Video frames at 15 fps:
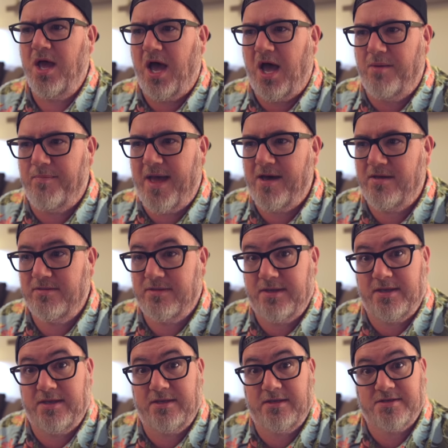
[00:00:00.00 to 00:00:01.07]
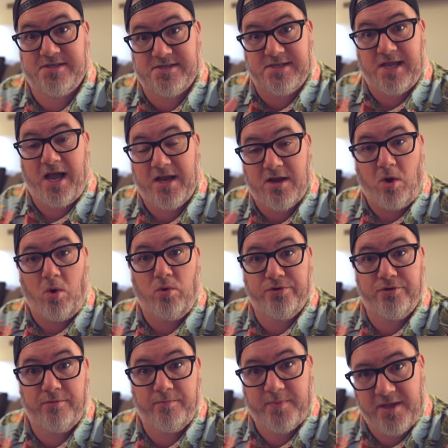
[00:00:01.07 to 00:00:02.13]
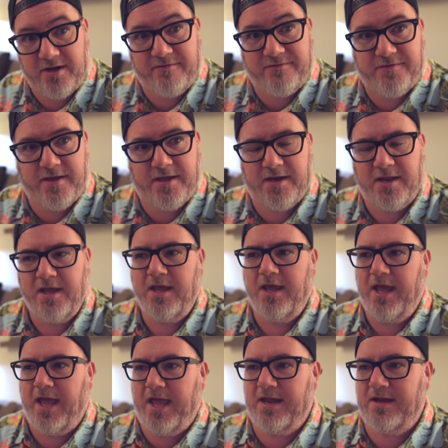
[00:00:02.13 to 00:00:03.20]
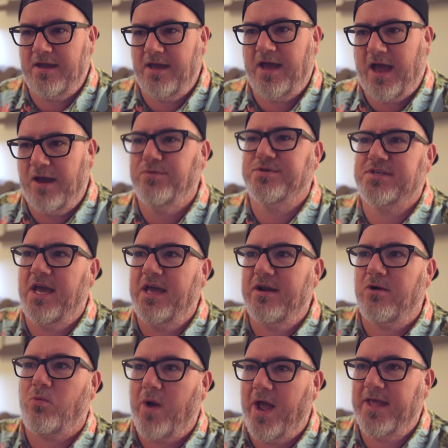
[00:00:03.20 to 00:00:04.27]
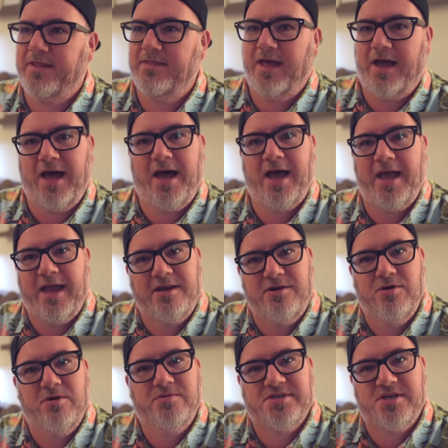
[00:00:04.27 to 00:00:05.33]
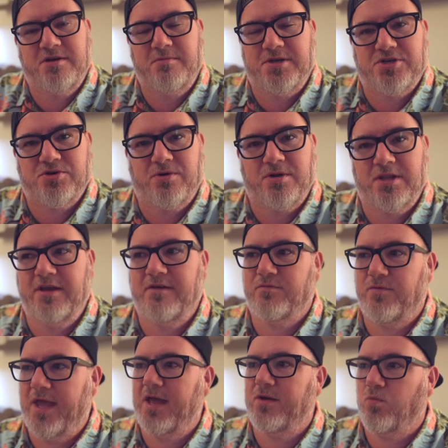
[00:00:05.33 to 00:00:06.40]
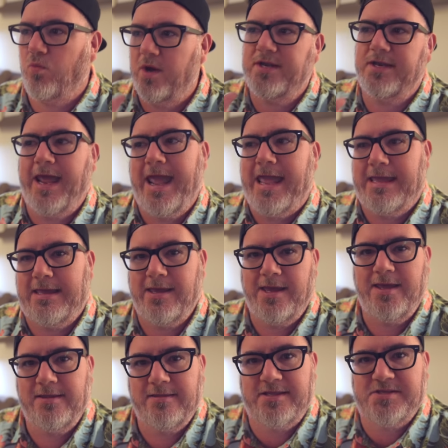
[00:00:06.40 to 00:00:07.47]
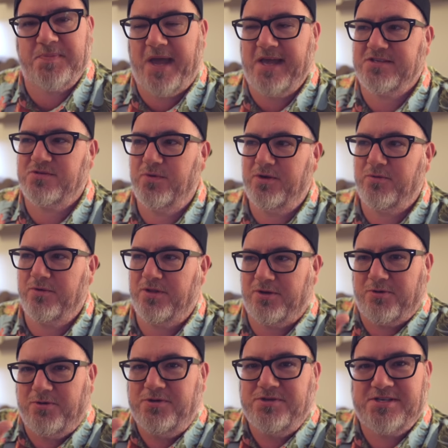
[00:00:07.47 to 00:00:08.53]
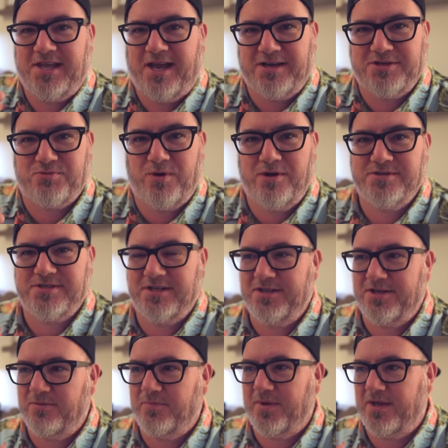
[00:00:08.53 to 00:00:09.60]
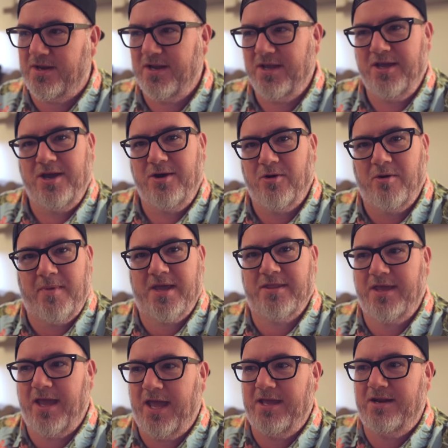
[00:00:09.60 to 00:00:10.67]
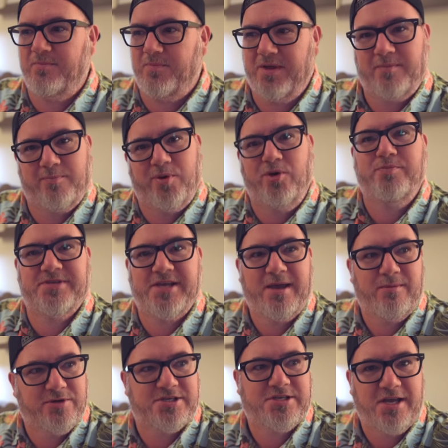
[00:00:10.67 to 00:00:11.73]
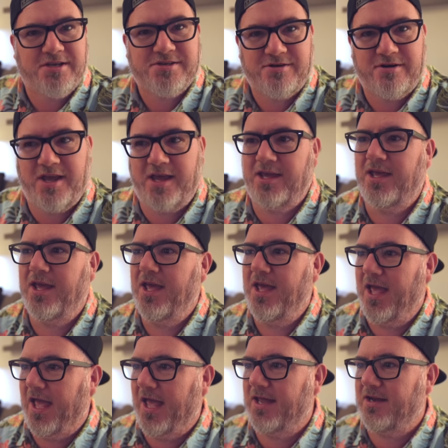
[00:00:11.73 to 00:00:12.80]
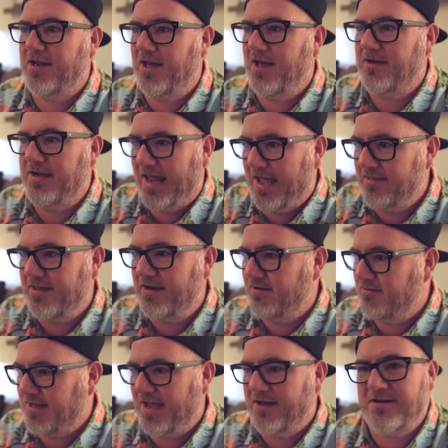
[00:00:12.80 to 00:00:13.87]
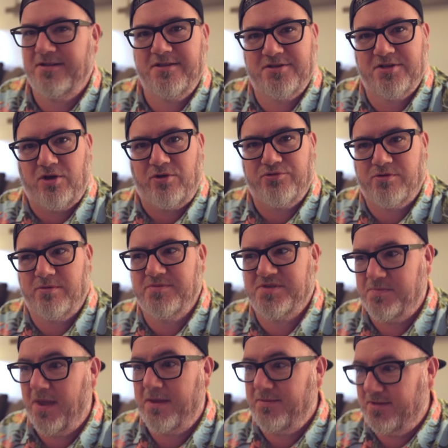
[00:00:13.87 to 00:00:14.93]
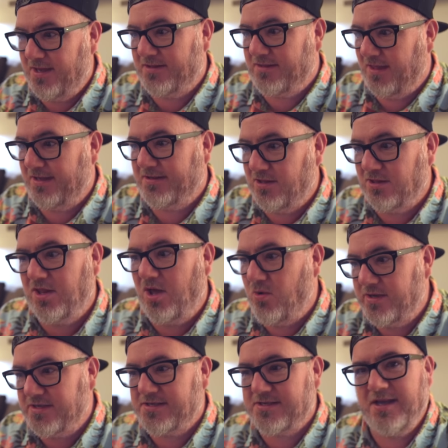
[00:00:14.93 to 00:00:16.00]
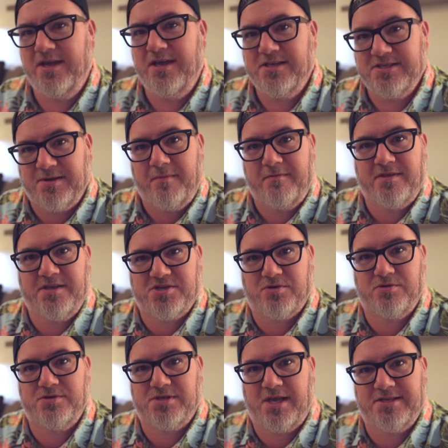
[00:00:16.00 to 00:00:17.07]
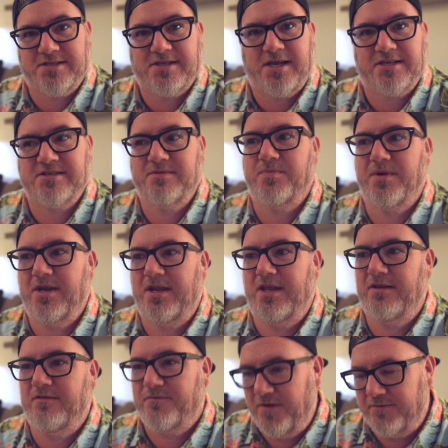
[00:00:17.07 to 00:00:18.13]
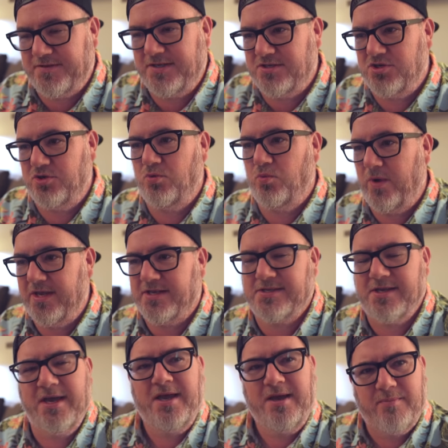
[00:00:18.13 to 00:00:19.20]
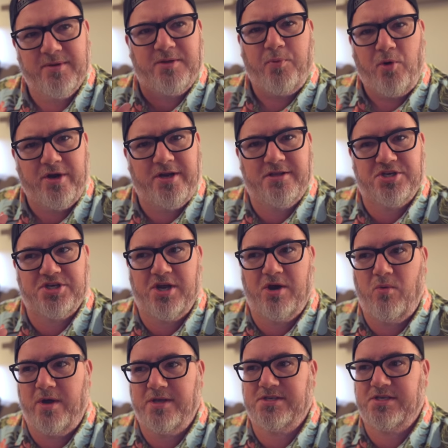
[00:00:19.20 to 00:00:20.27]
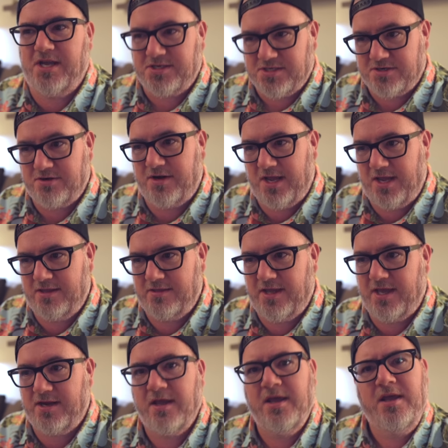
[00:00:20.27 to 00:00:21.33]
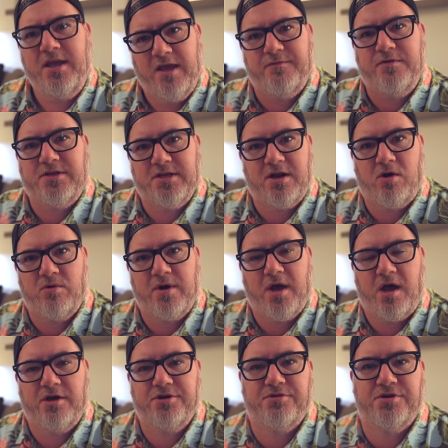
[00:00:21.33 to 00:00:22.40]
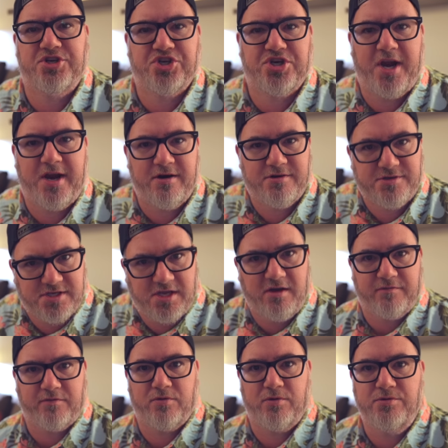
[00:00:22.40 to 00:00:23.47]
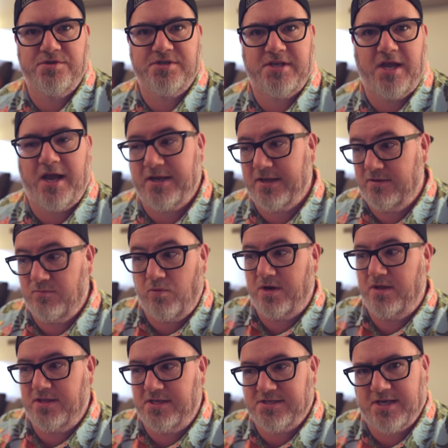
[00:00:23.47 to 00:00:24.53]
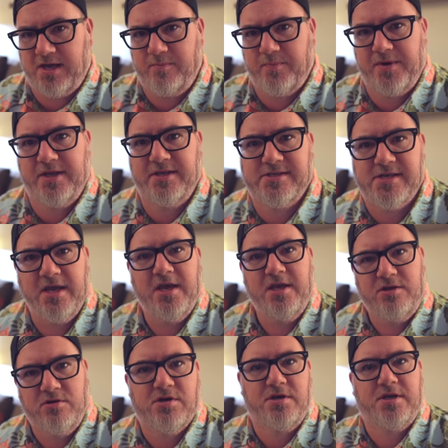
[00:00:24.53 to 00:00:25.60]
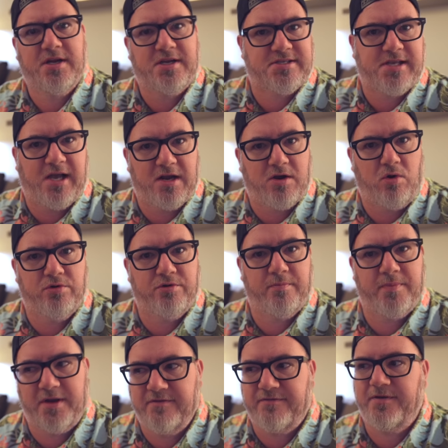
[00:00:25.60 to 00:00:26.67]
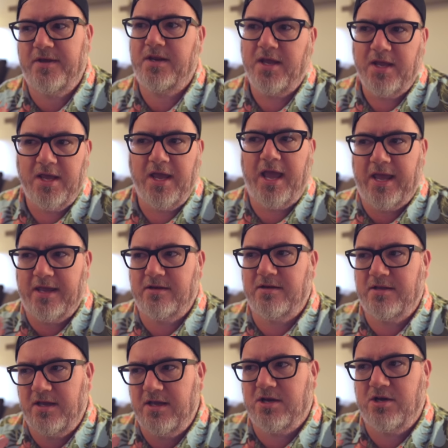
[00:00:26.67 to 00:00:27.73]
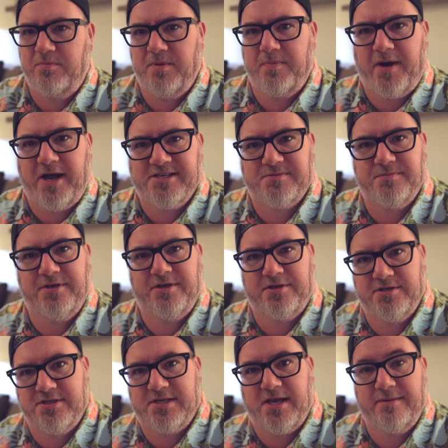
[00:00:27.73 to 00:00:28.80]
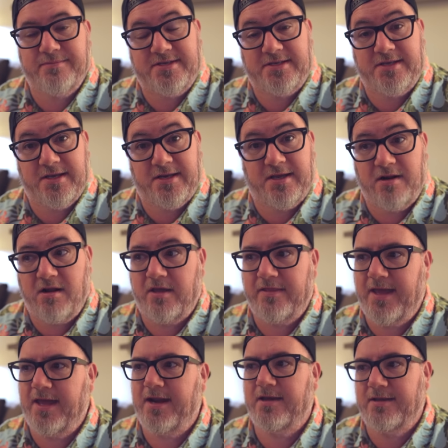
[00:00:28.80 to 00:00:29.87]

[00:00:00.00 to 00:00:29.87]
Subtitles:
about the stockholder benefit, and I was kind of riding the high. I knew it was going to be short-lived. We had one day this past week where the cruise stocks rose a little bit. Well, man, they ate a big poop sandwich yesterday, and now they're down in the doldrums, maybe at like the lowest some of these cruise line stocks have been in 52 weeks. But the point of the show was yesterday that if you did own 100 shares of cruise stock in one of these companies, you could get a stockholder benefit, and it could be possibly a good time to get in on that.